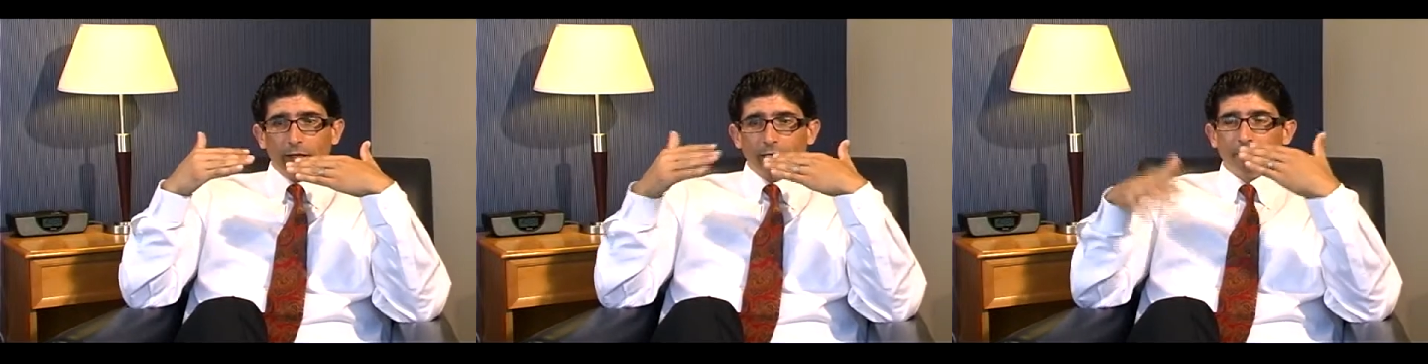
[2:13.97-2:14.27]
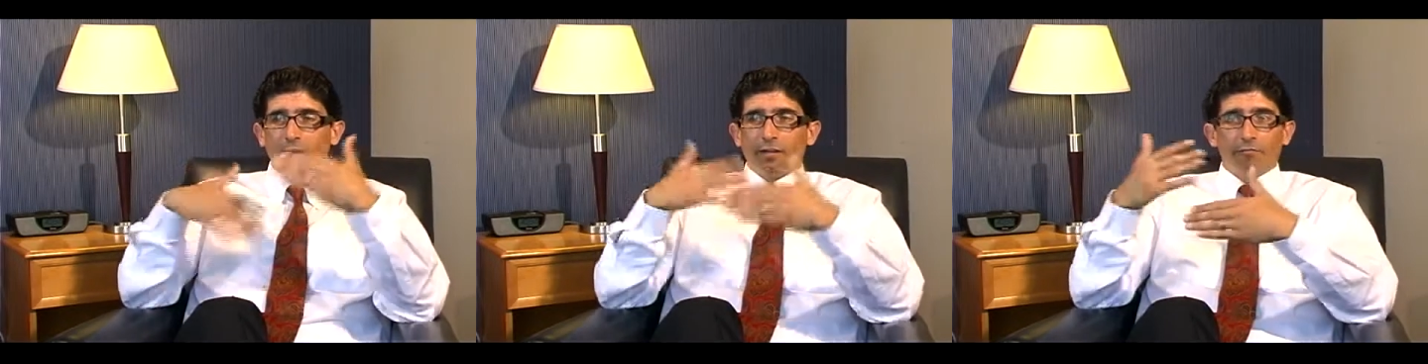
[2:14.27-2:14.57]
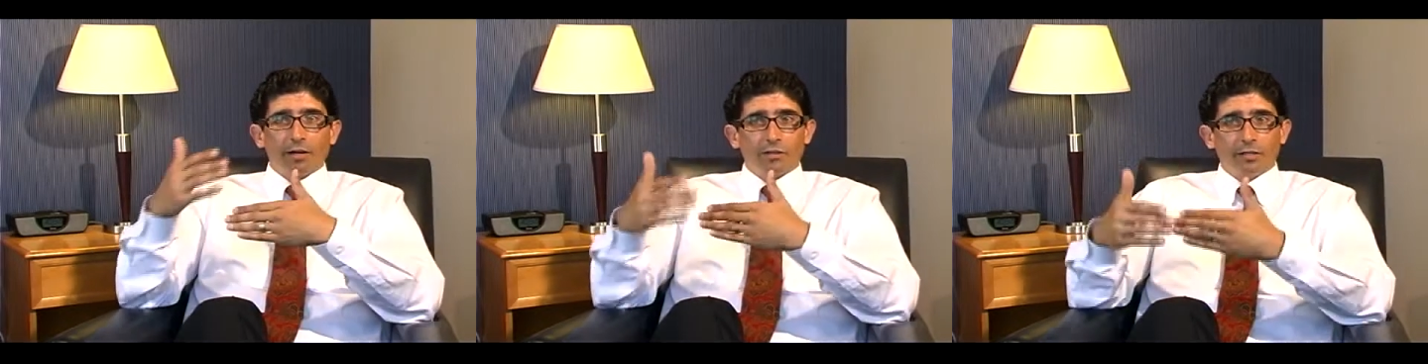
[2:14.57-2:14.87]
if that
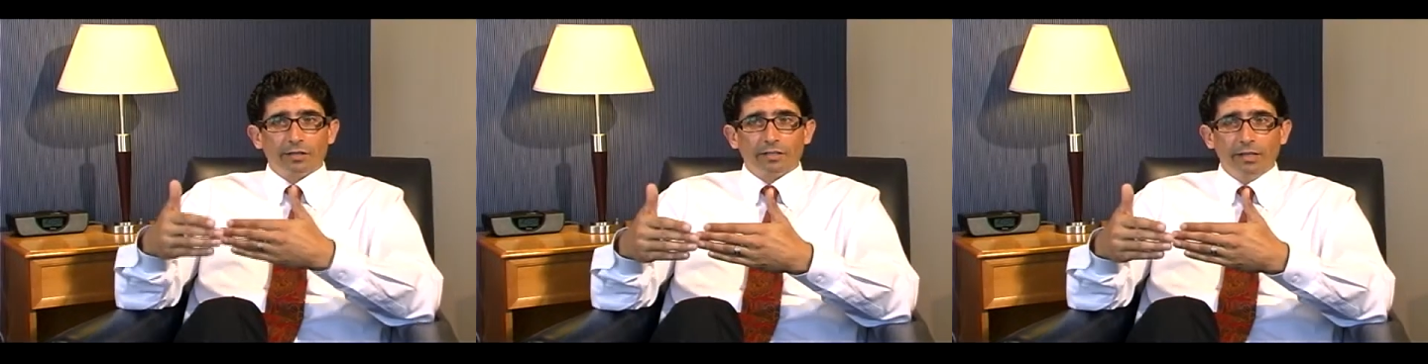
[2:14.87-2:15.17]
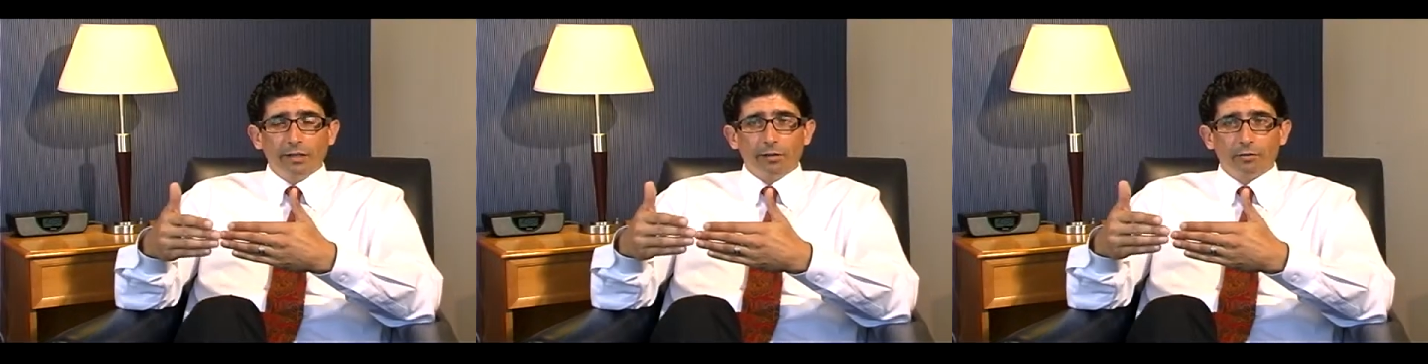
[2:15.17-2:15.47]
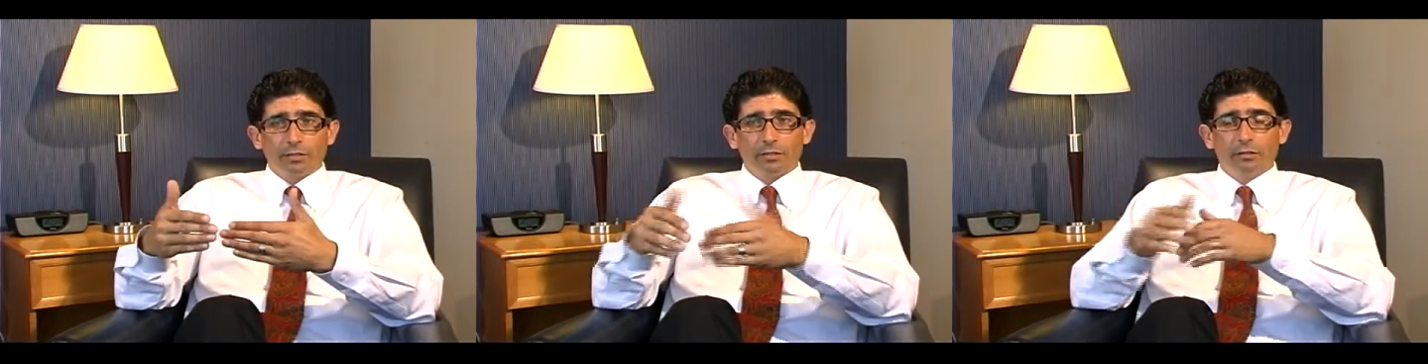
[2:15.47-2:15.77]
infection
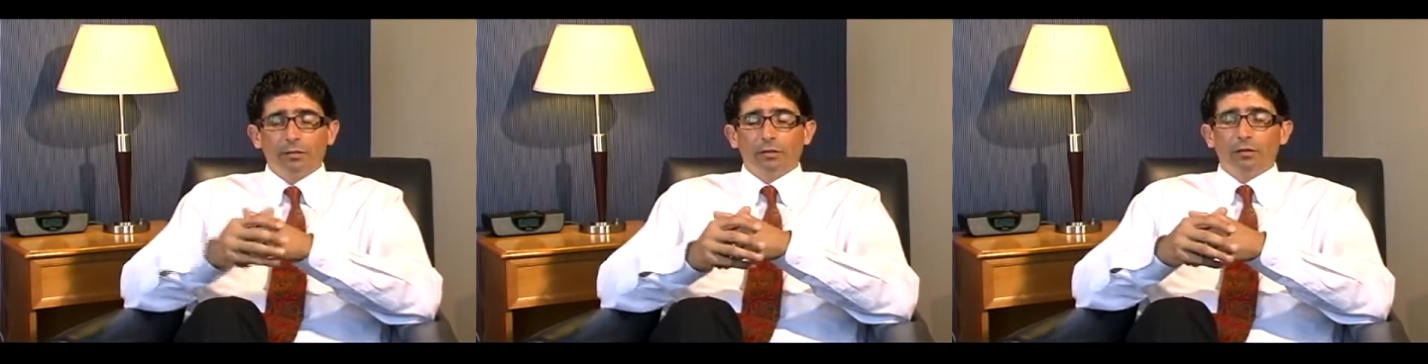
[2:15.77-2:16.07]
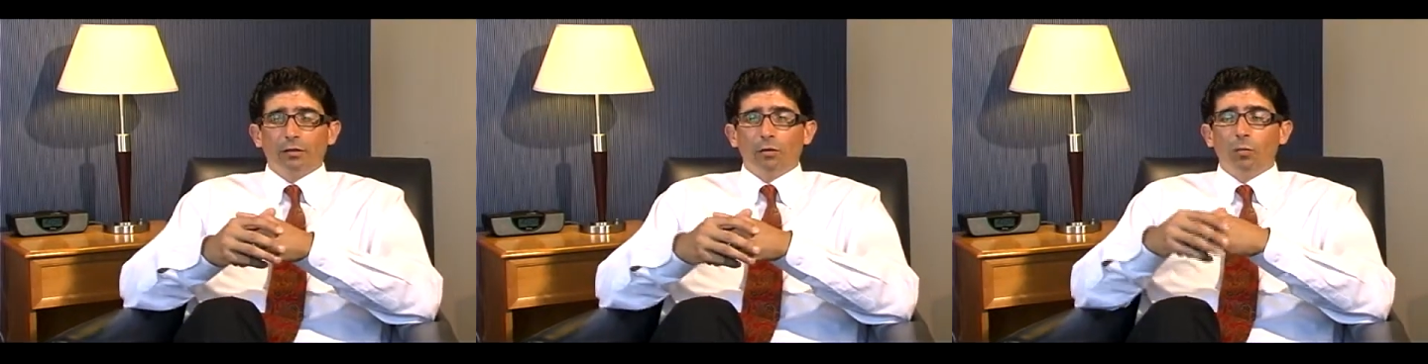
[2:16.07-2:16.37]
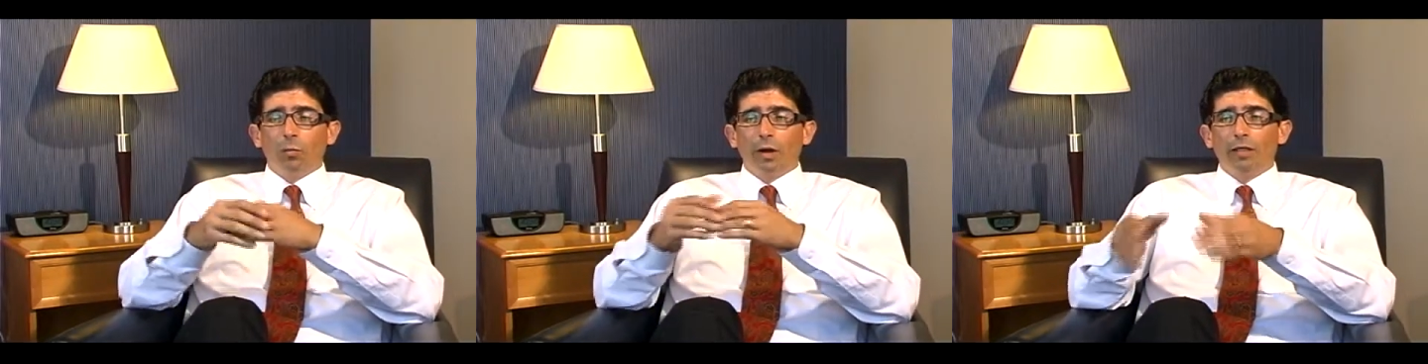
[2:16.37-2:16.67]
continues,
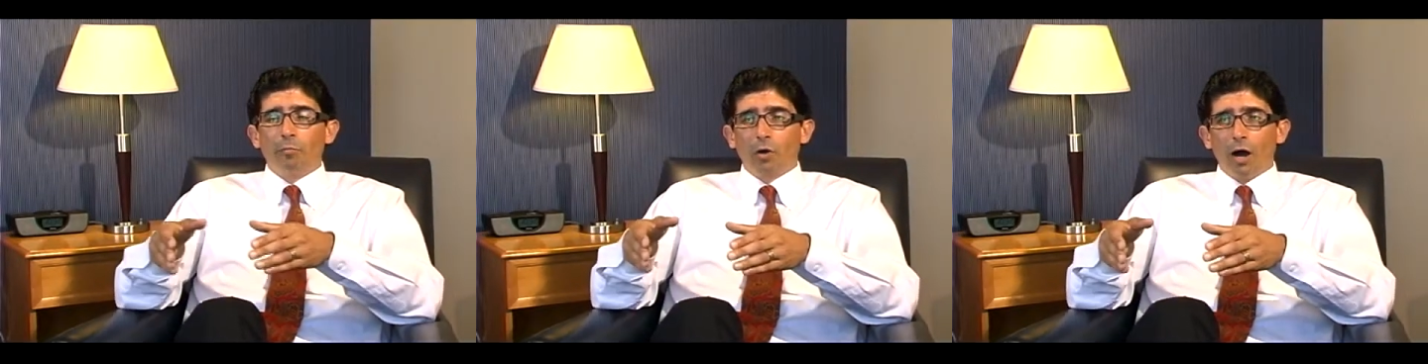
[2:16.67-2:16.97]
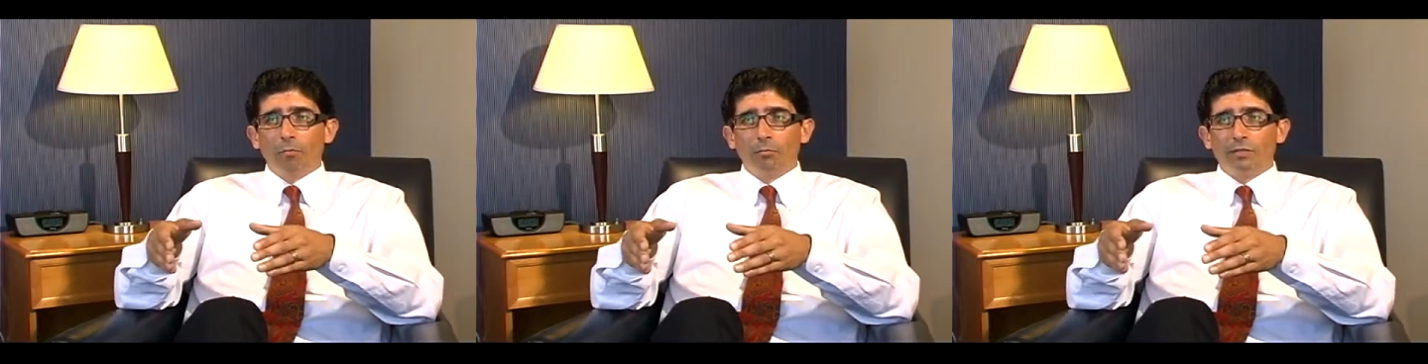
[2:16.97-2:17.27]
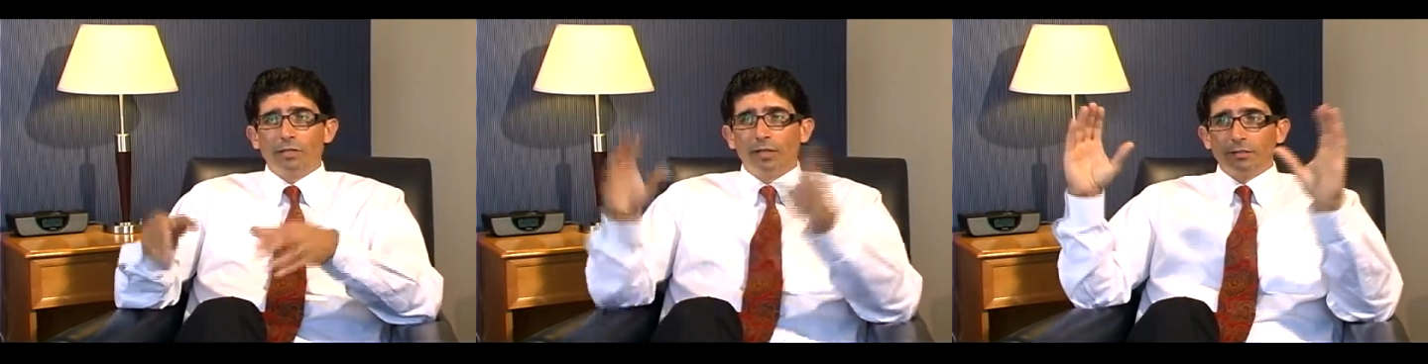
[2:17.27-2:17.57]
one of the
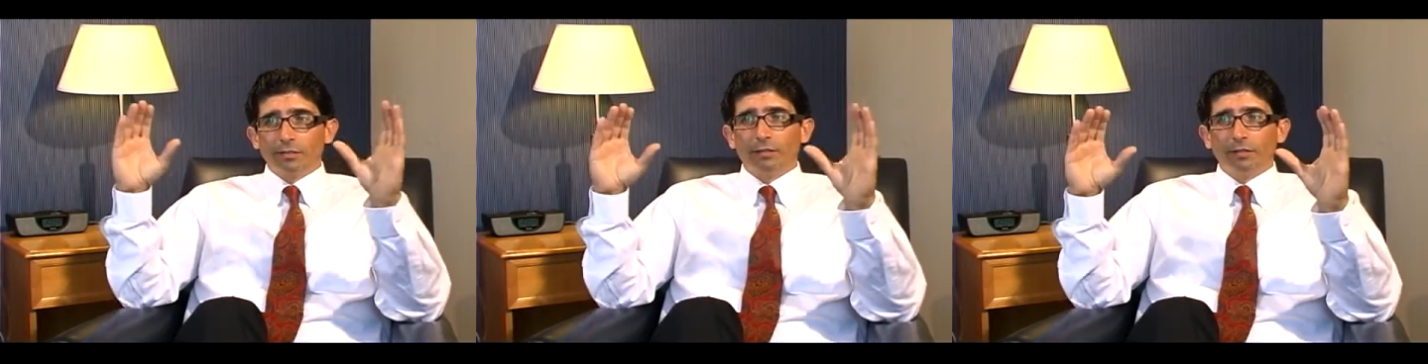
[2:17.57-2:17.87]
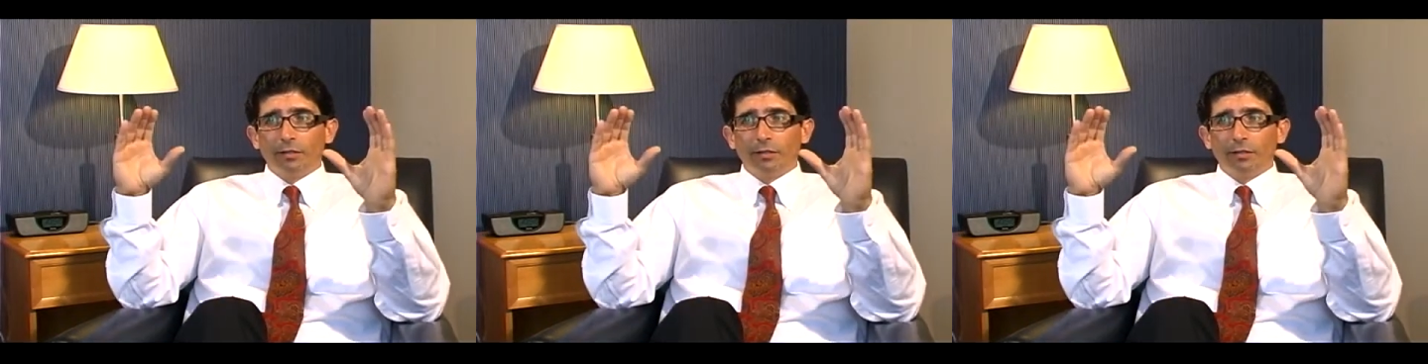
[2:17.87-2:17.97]
problems is